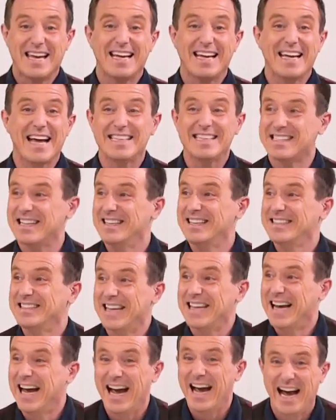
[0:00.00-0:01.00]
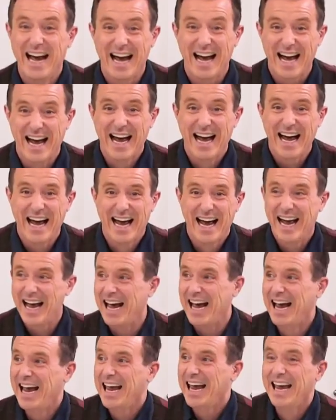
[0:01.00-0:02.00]
know, you give the lad a week
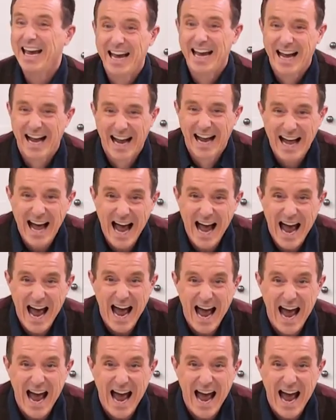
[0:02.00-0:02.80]
off work.